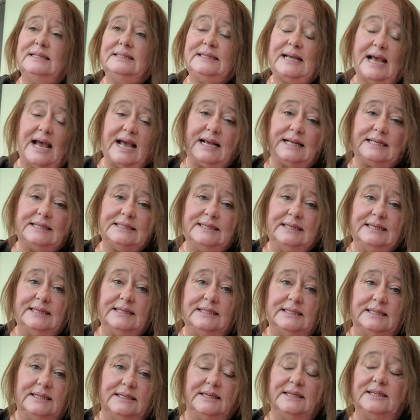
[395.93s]

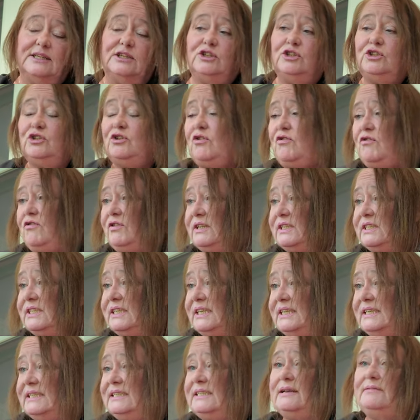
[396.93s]
taxes and
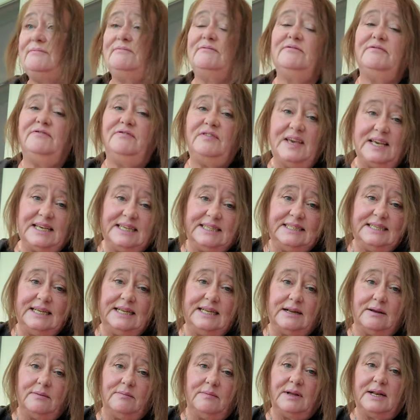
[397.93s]
insurances and
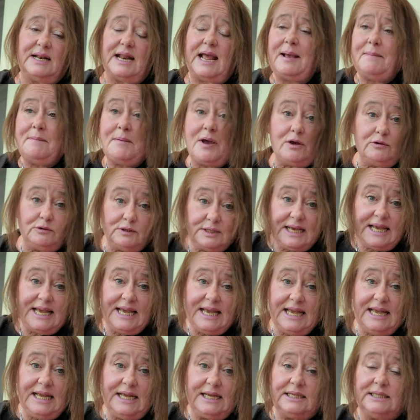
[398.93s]
fixing them and
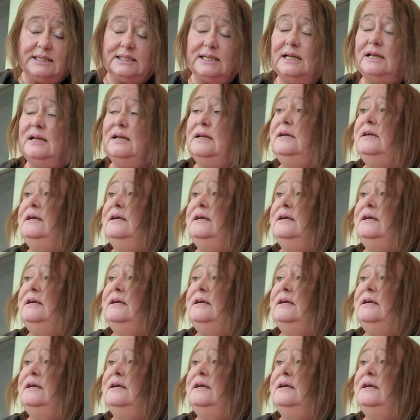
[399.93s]
MOTs.